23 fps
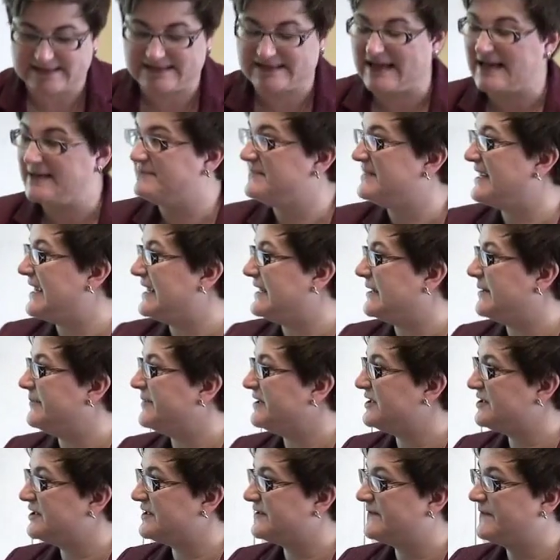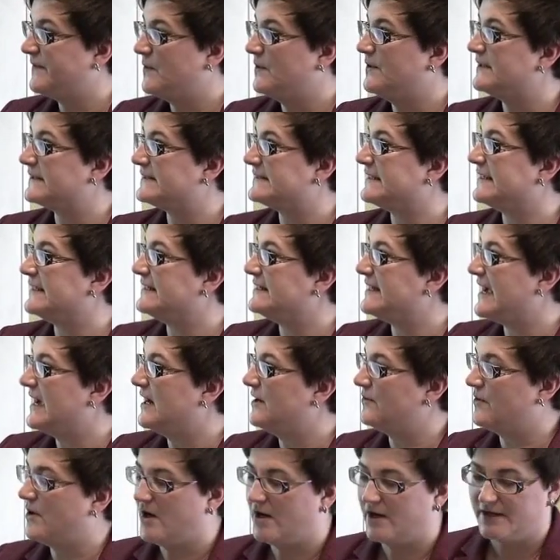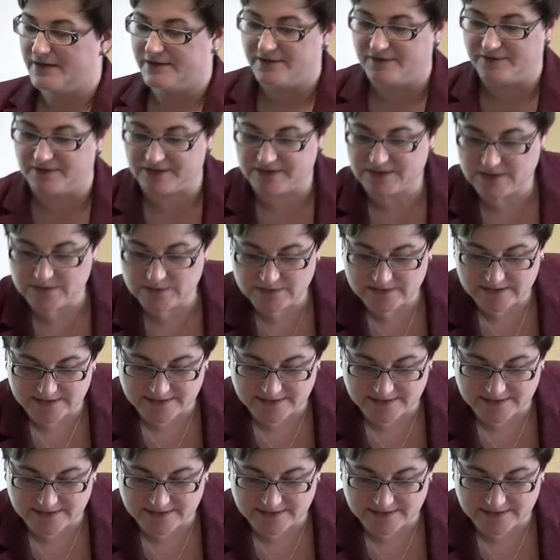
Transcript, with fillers: the same data, but just focusing now on the two